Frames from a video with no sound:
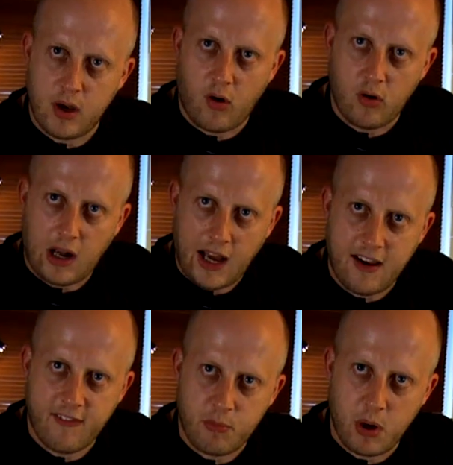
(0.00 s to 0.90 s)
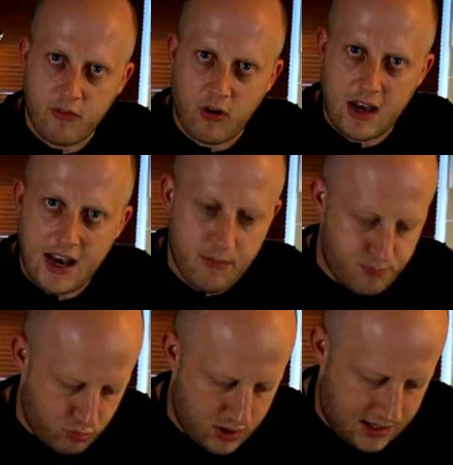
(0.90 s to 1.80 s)
it on cling film over it and let it
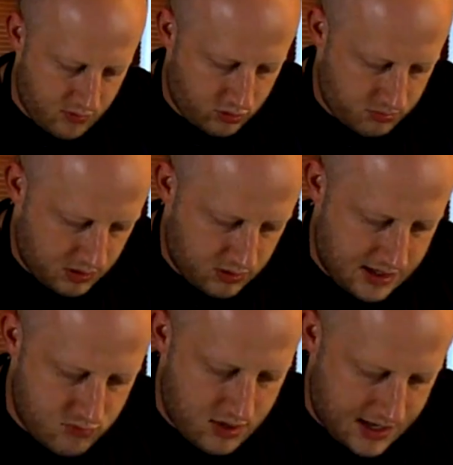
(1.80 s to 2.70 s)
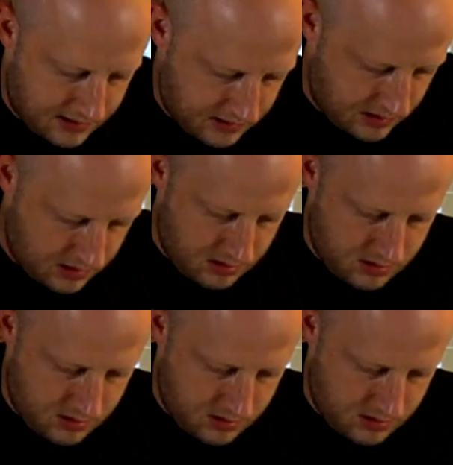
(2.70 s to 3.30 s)
breathe or something, or let it rest.